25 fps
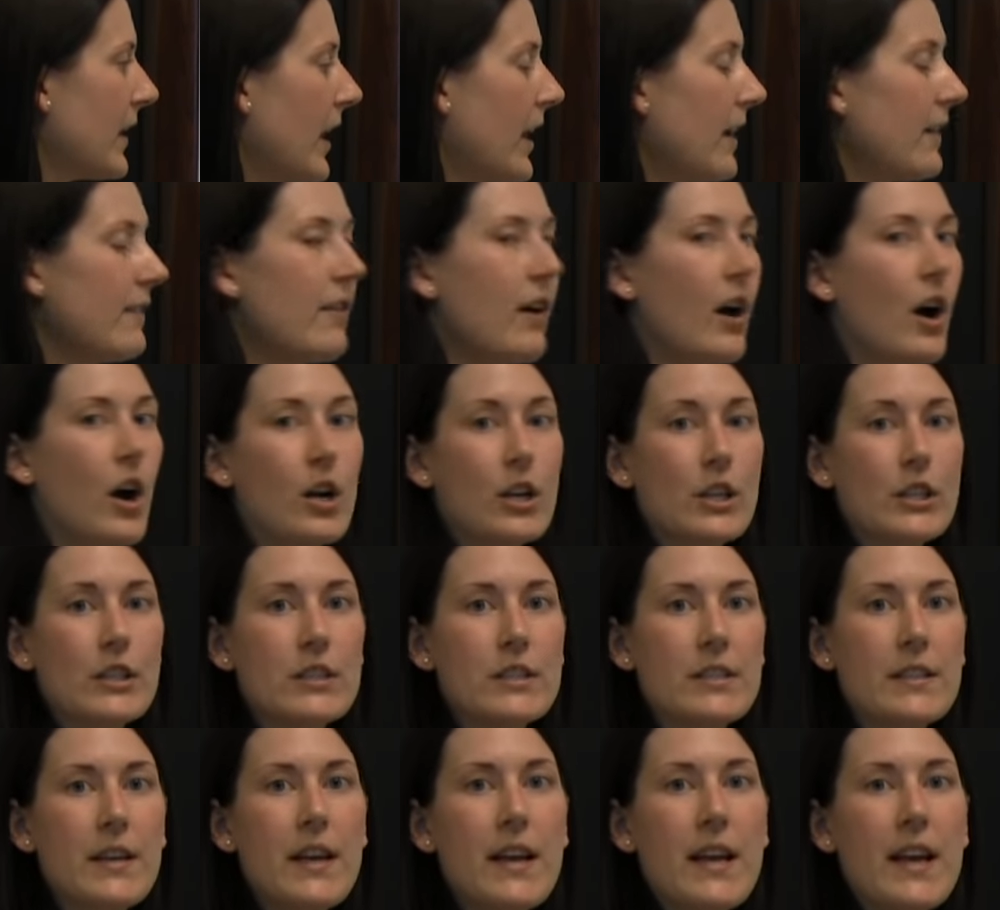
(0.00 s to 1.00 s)
of
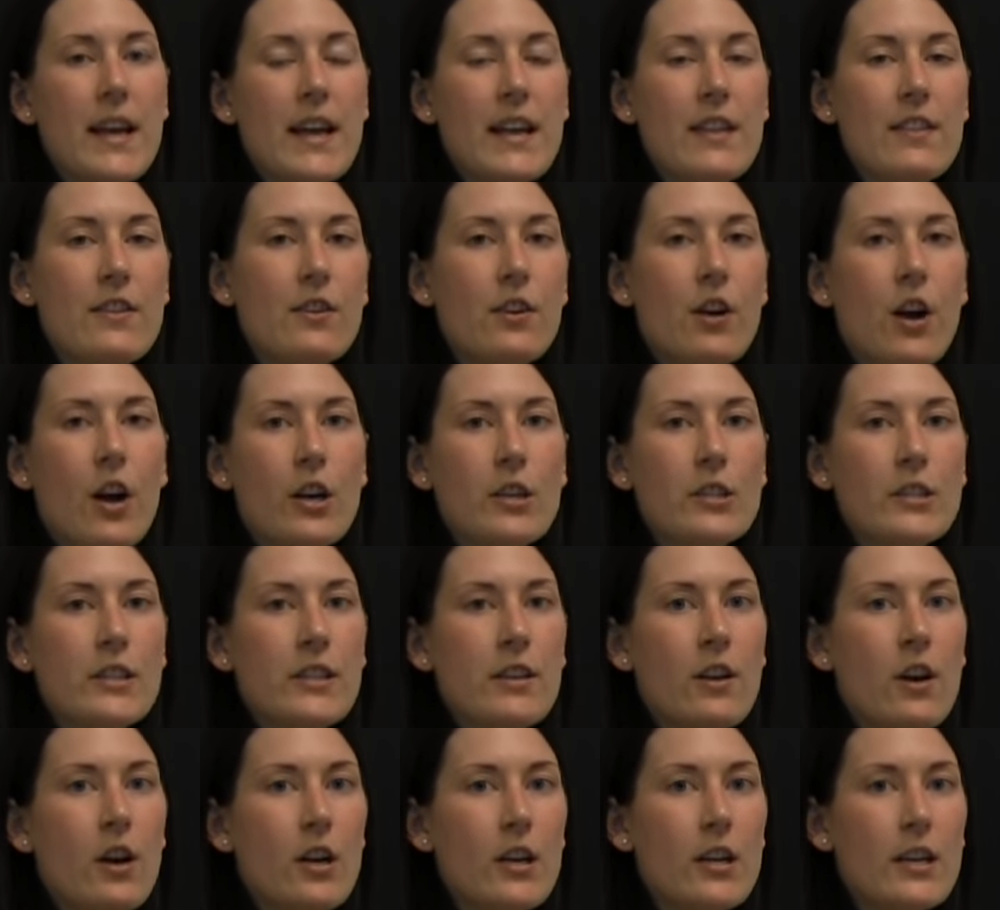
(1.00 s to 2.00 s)
art, and their art
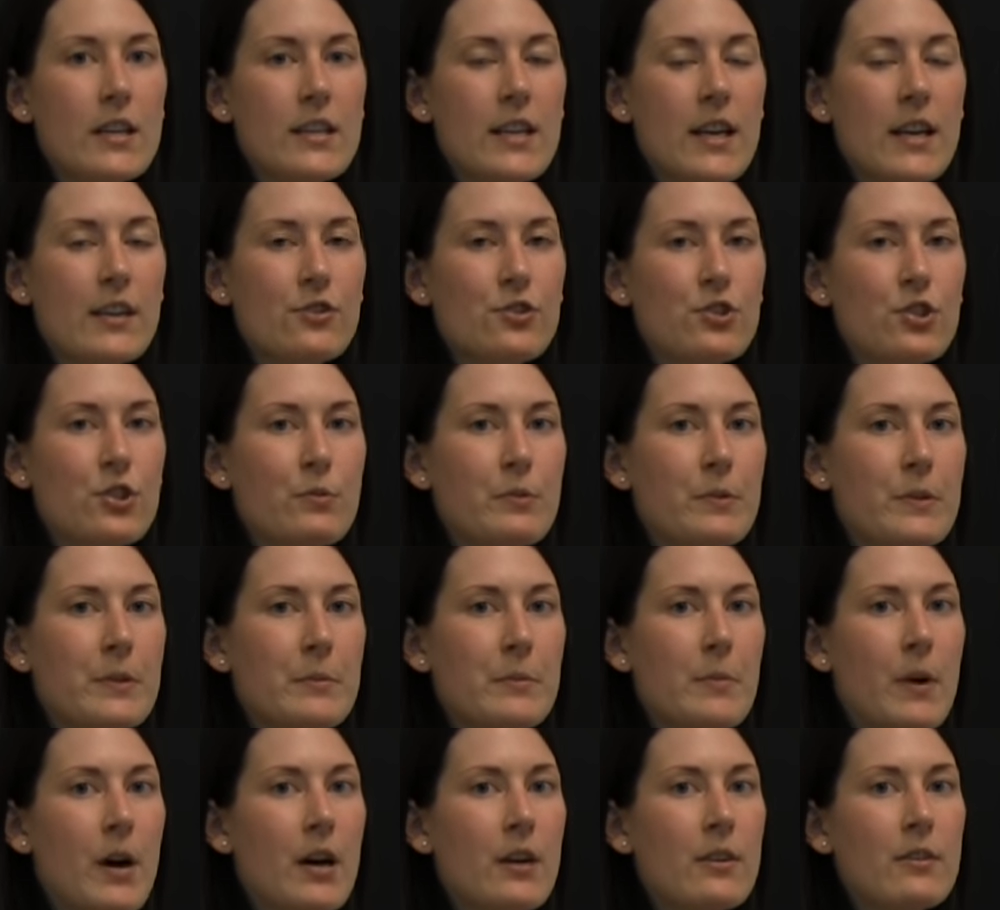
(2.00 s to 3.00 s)
and architecture
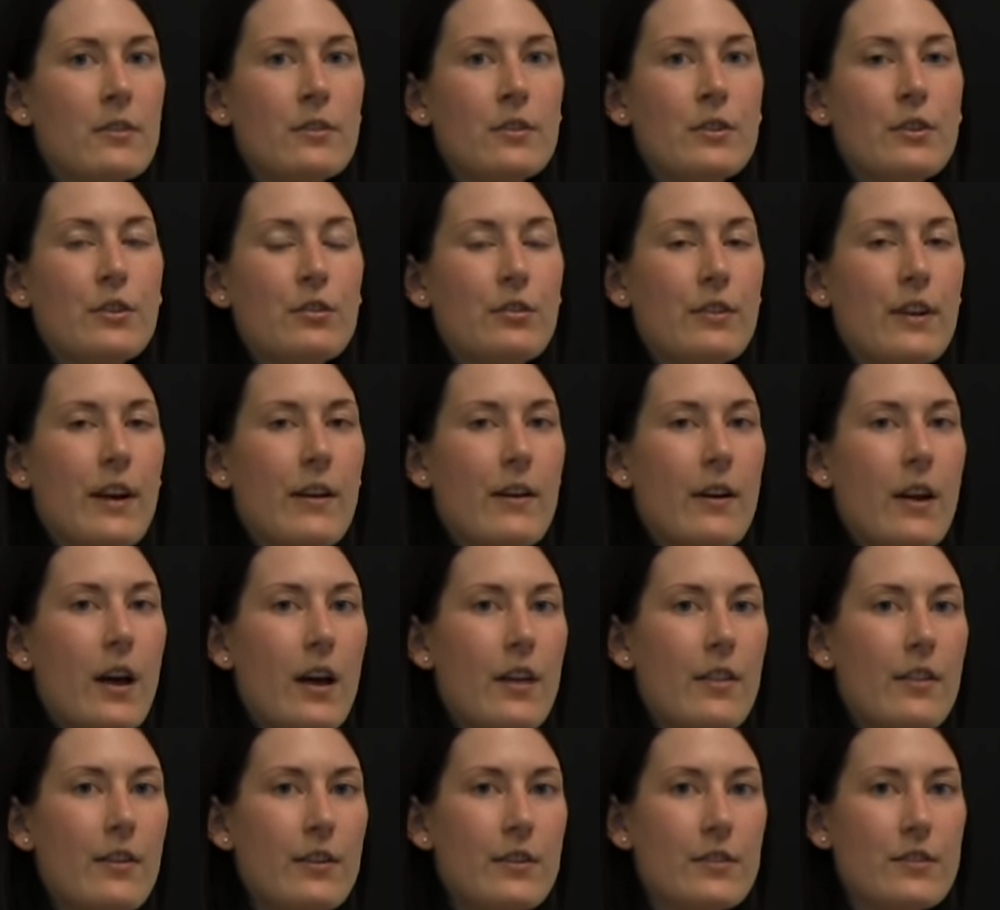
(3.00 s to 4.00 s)
were modeled throughout
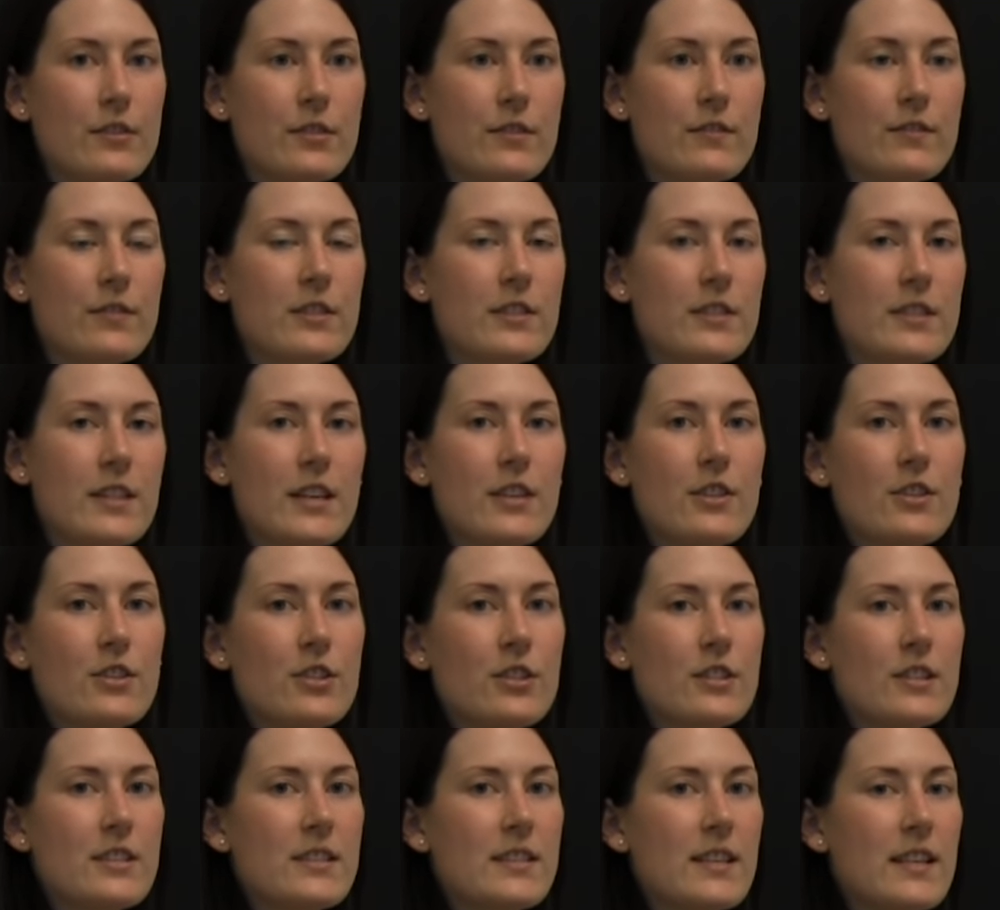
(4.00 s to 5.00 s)
other
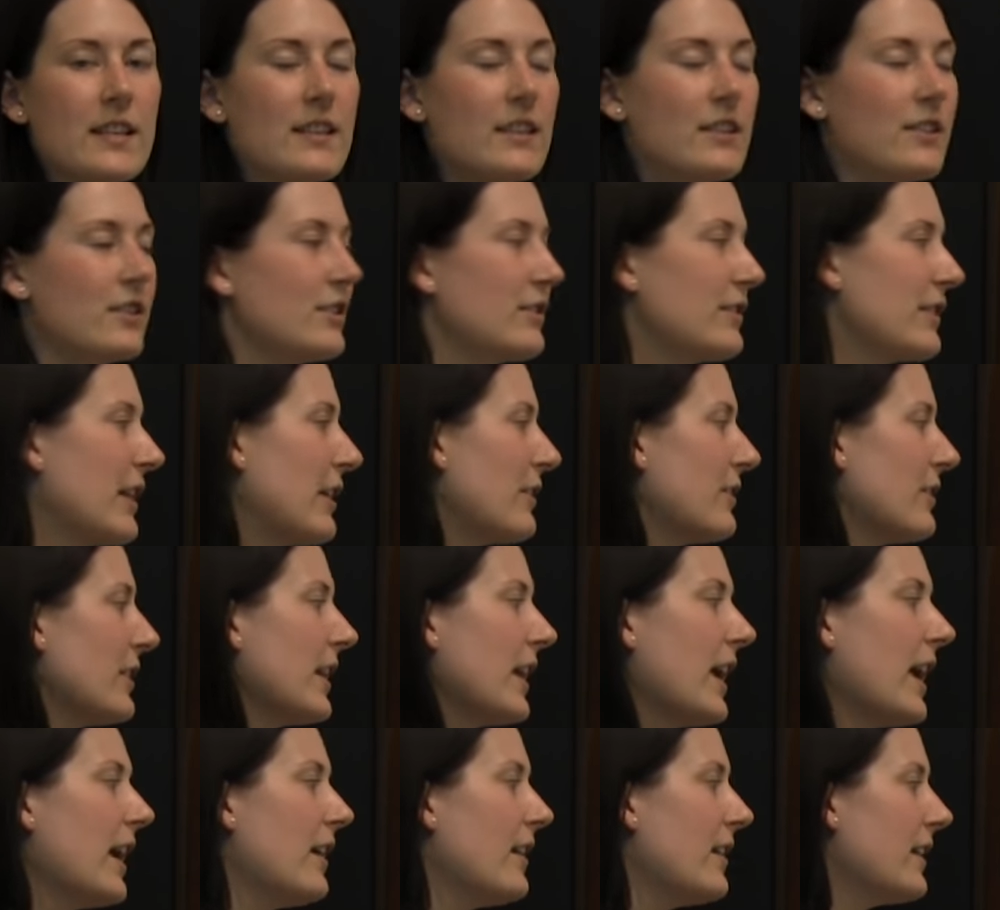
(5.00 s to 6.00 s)
civilizations in the
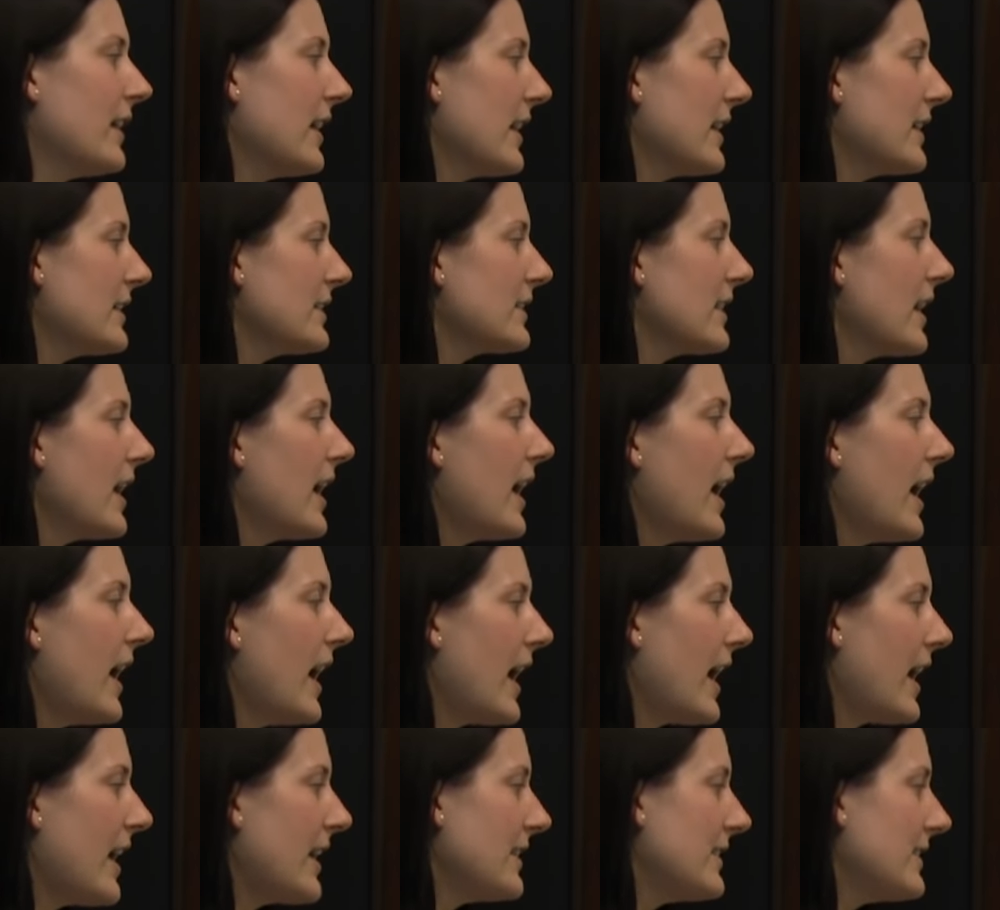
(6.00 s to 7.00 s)
surrounding areas
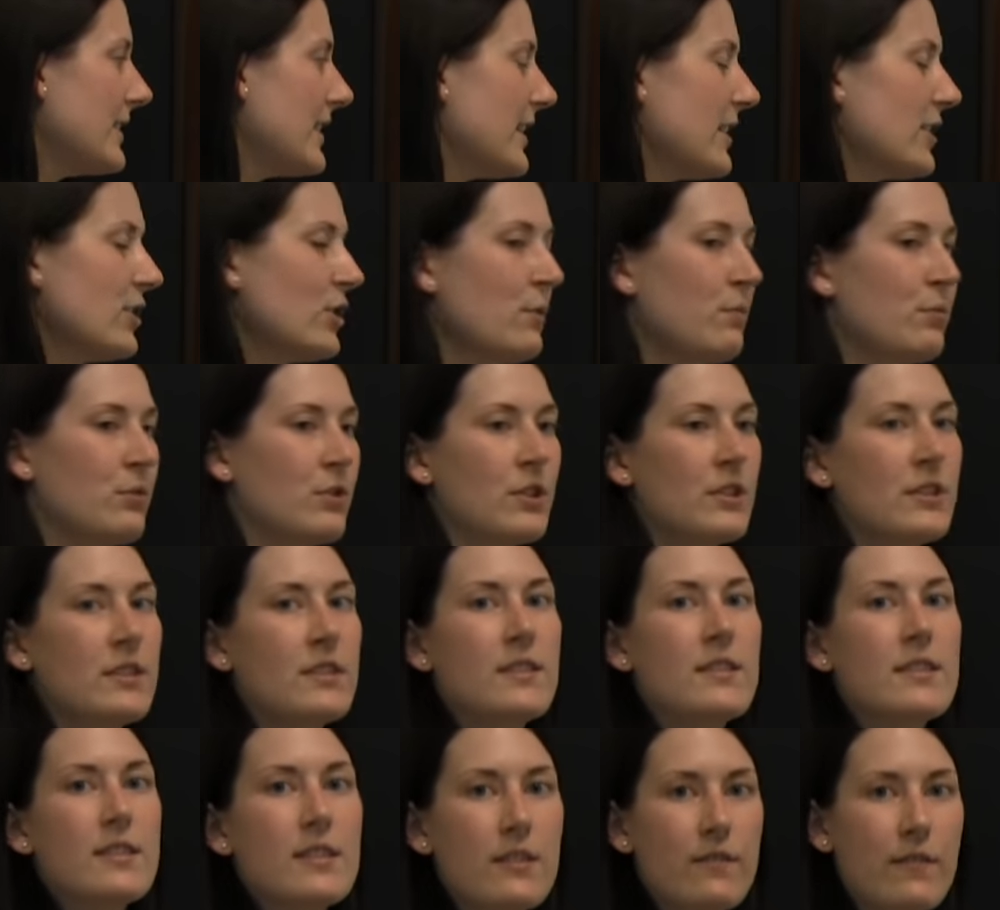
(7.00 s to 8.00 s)
as the
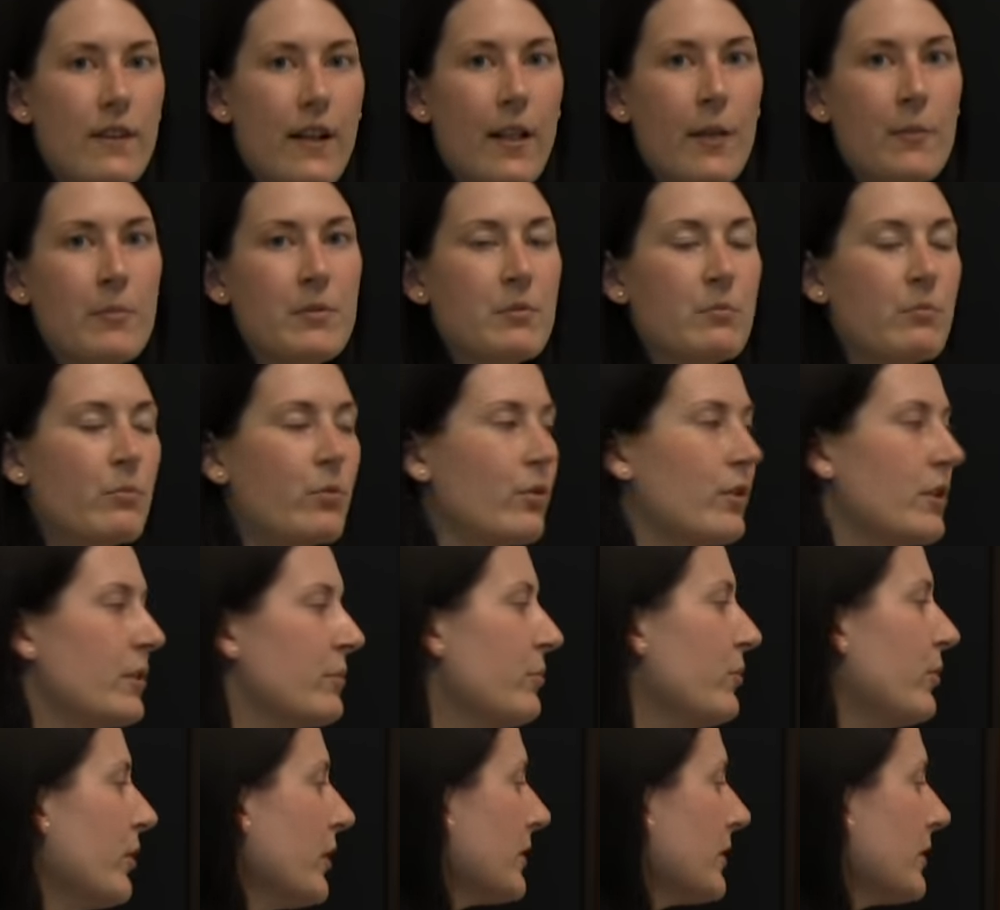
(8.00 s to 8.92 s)
Egyptians developed more and